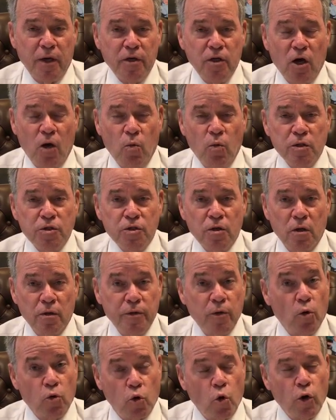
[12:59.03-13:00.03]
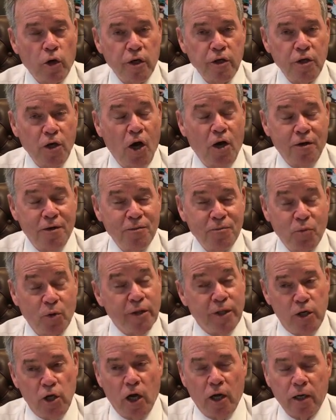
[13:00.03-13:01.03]
my young ones are no longer young,
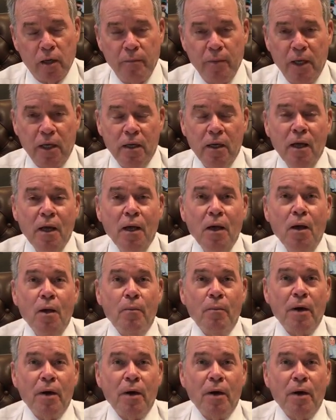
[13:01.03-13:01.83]
well, they're younger than me,